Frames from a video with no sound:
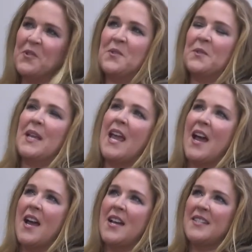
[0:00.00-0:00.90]
rule
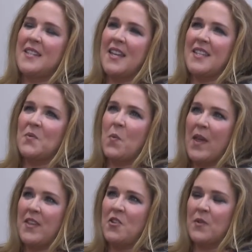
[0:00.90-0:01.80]
is
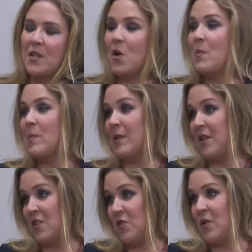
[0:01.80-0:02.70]
whether you're in a
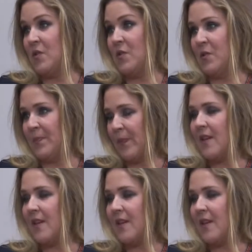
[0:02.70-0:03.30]
Commonwealth country or not.